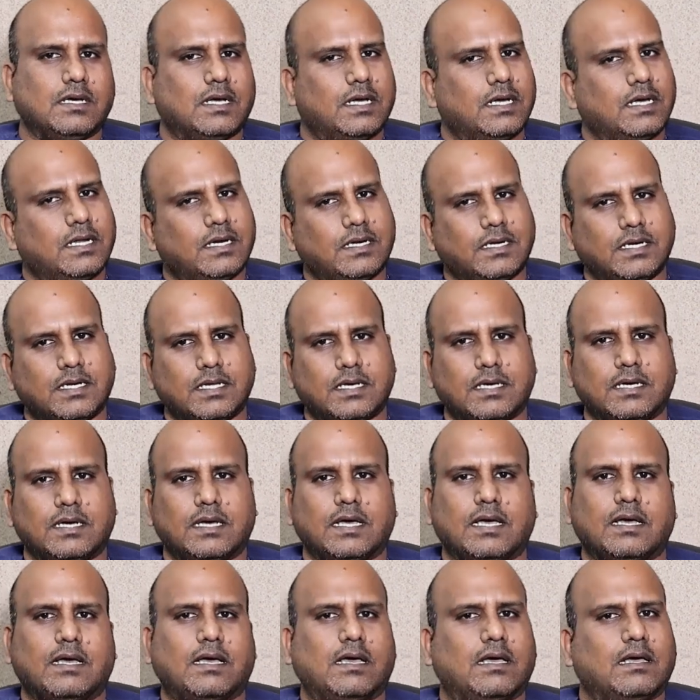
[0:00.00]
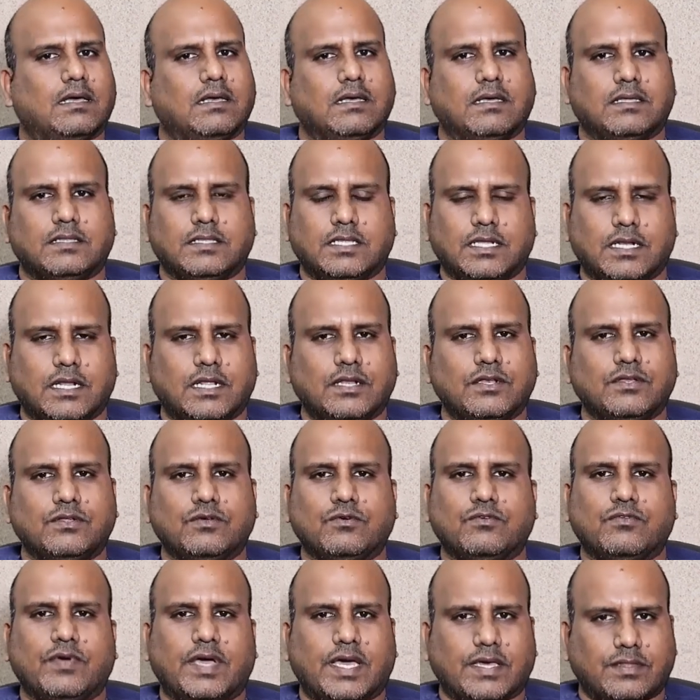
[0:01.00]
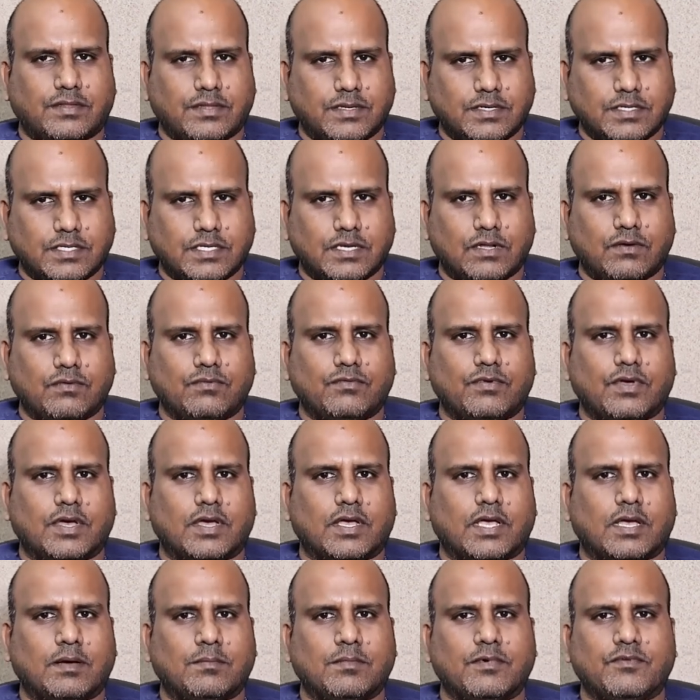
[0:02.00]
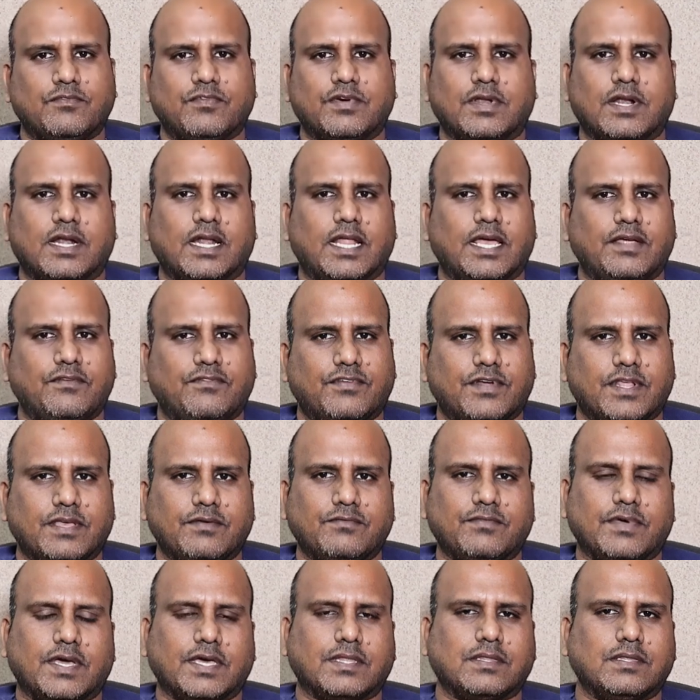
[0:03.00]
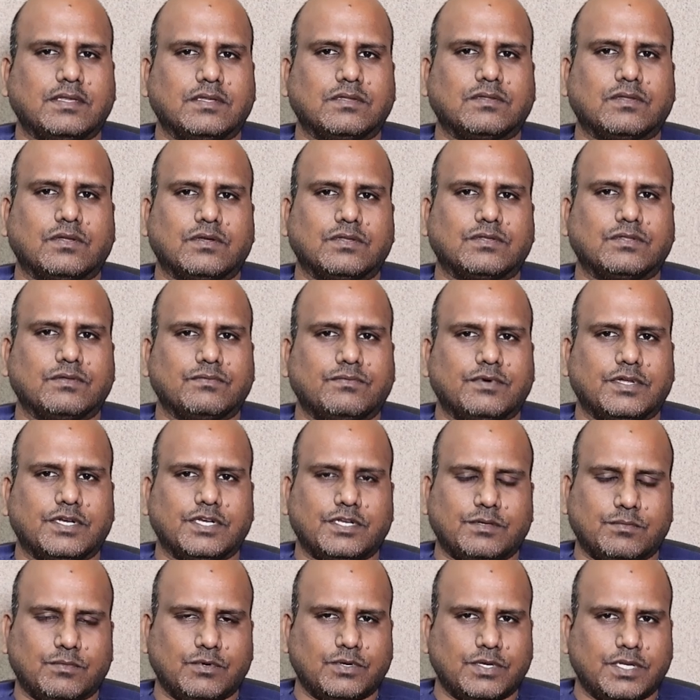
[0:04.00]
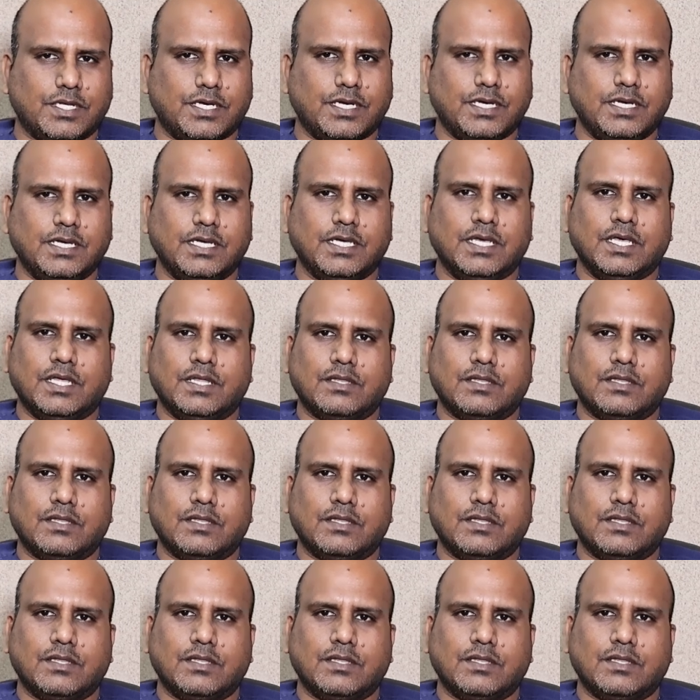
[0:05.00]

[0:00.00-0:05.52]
And there are new vaccines now have come up for lifetime vaccines also for pneumonia.